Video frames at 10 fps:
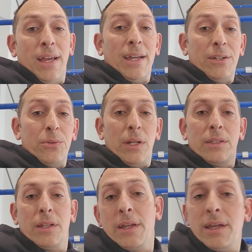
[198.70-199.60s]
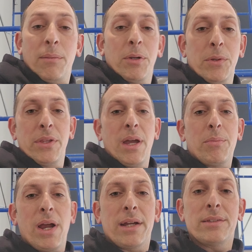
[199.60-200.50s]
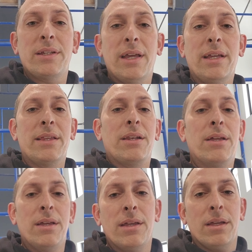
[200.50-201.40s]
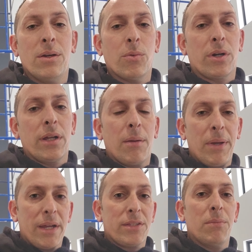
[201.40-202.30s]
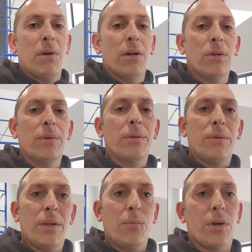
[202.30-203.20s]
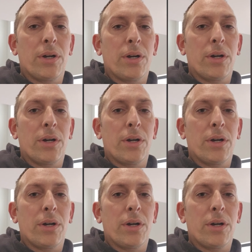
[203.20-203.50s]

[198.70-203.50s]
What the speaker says: I got to do that today. I'm going to build that bracket today and then we're going to come back tomorrow and work on